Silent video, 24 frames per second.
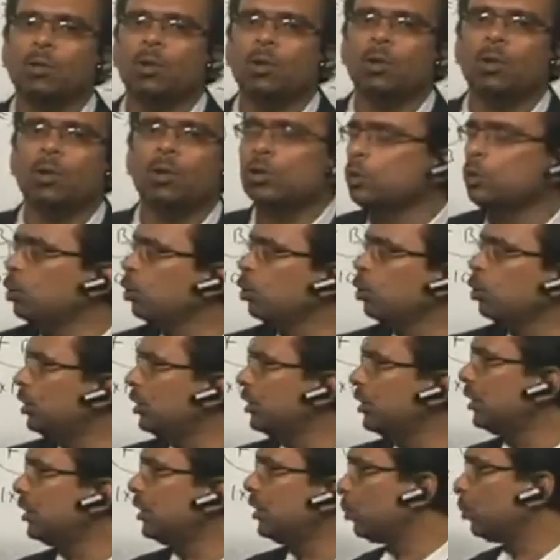Now,
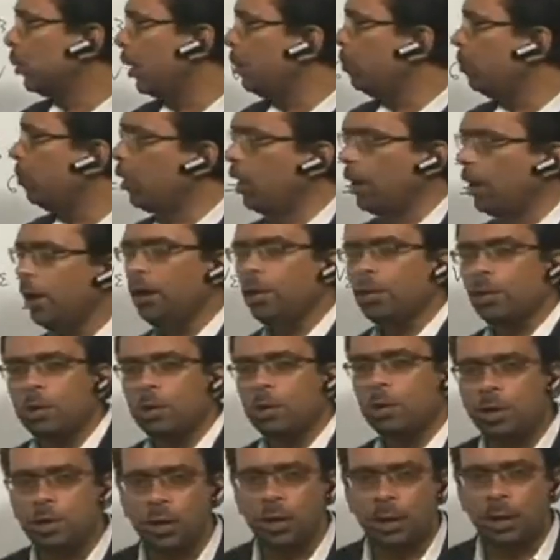so this is one
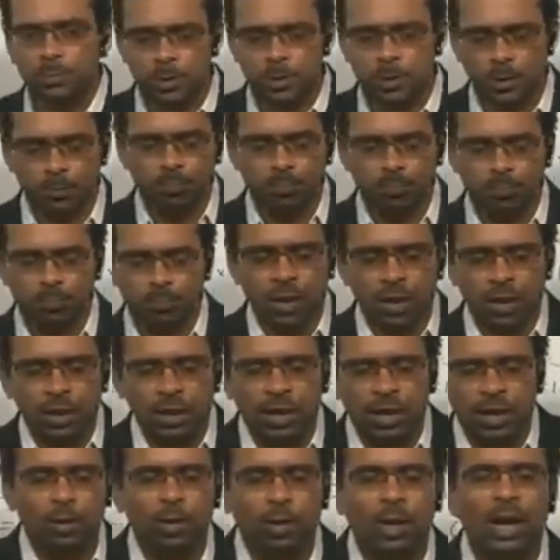point you need to observe.
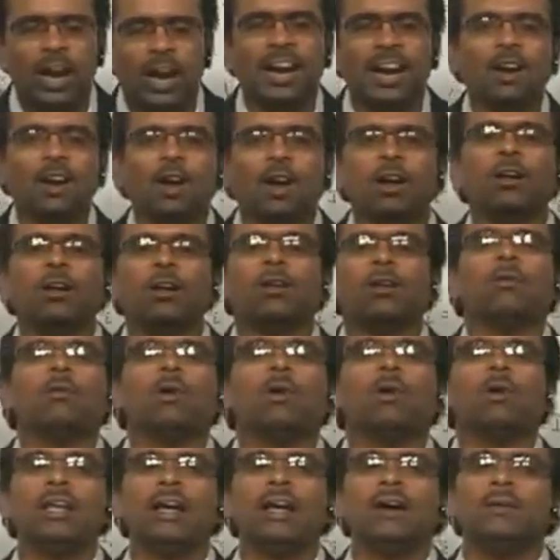Now later
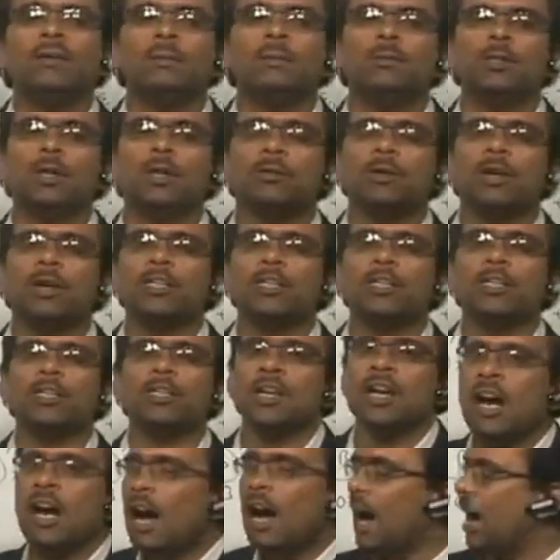on, what they have
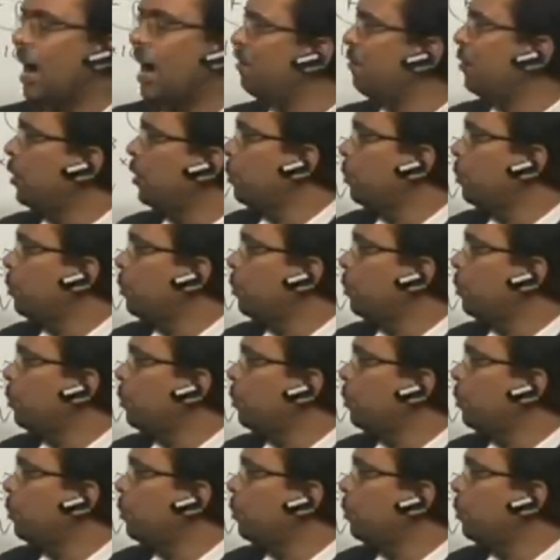observed is,